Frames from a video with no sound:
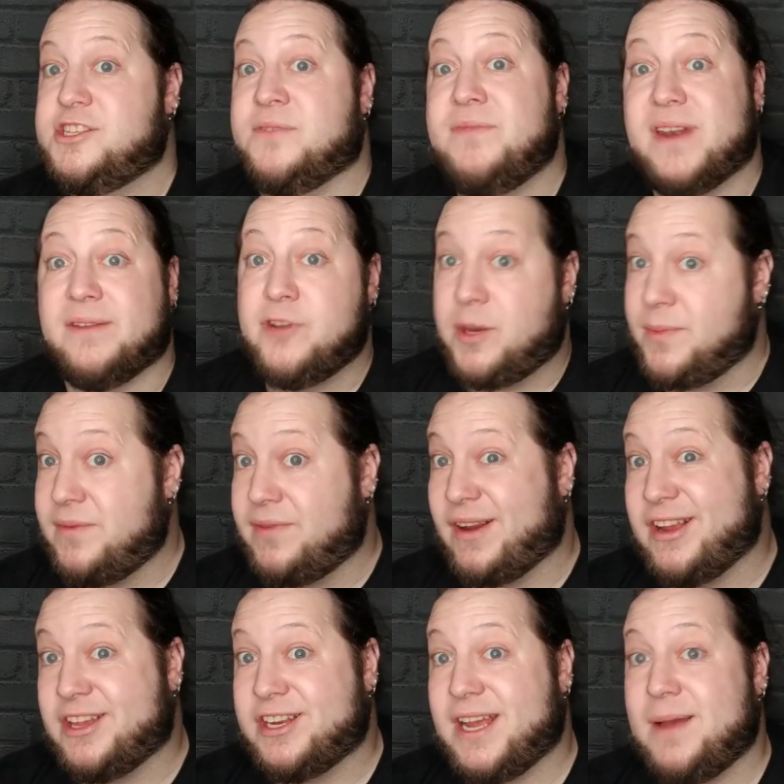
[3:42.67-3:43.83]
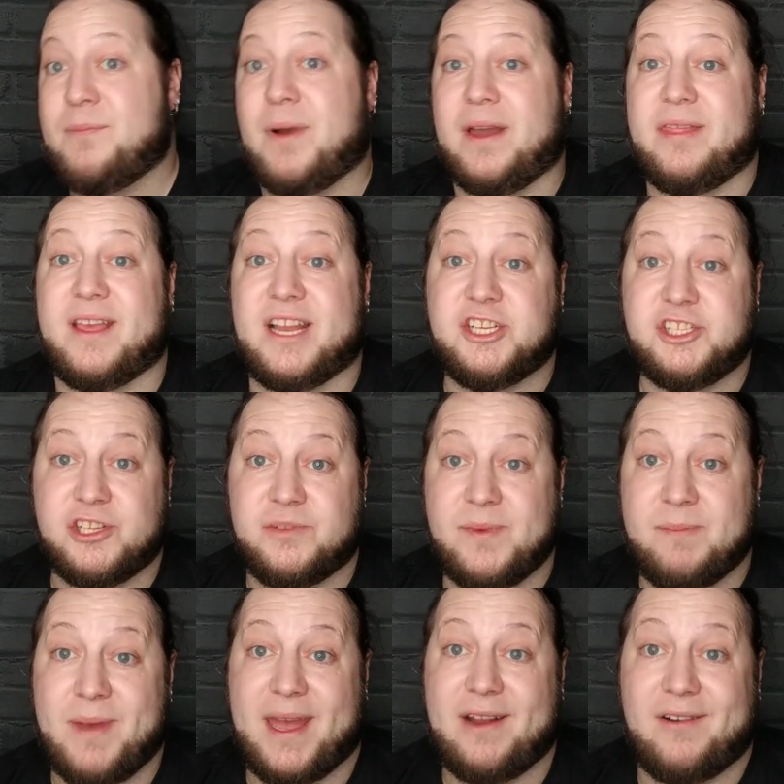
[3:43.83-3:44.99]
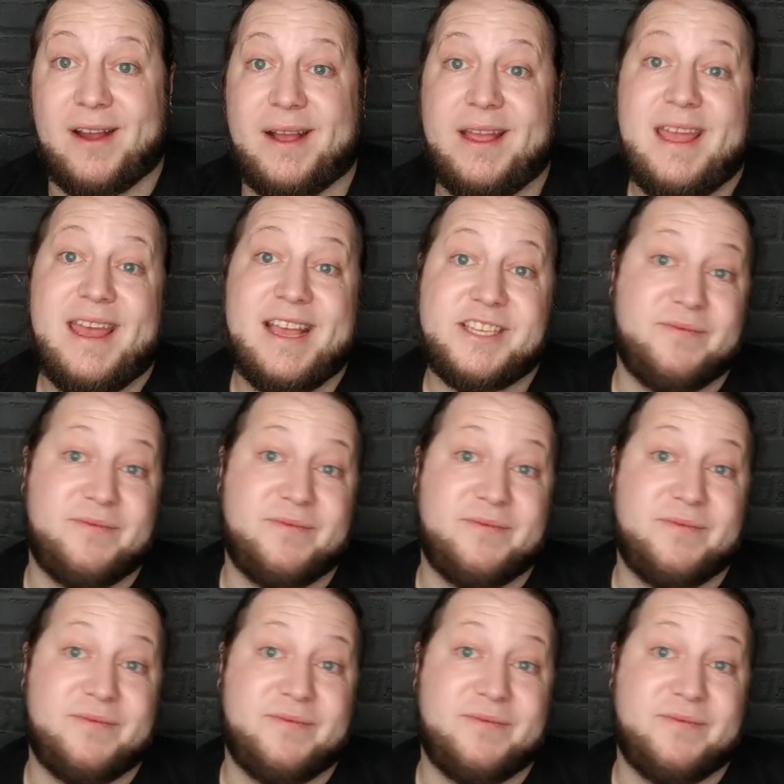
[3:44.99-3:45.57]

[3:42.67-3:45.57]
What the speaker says: Something I've not been very good at, I think I should be better at,